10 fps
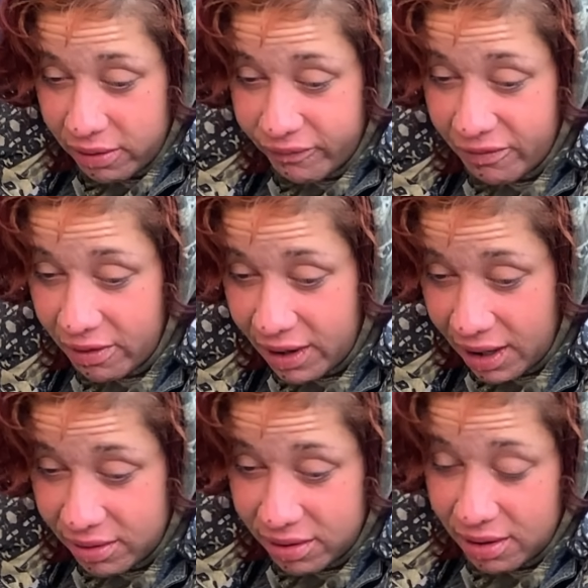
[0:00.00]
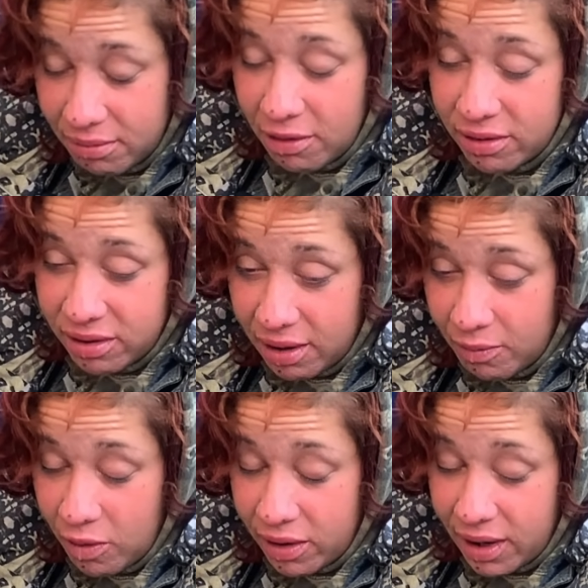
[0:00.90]
for 18 months
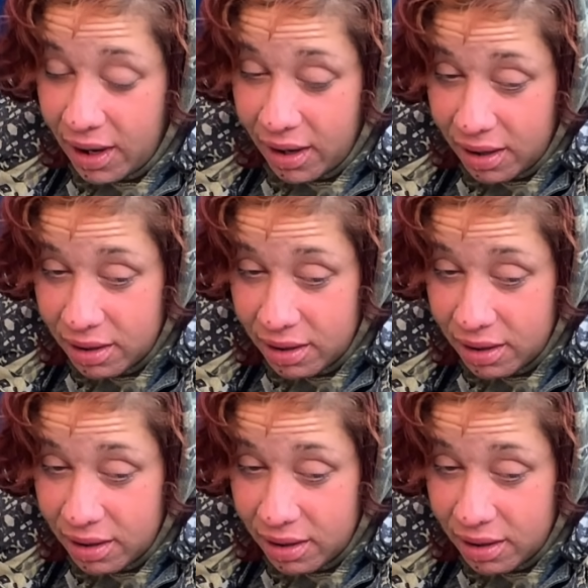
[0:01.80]
in one day.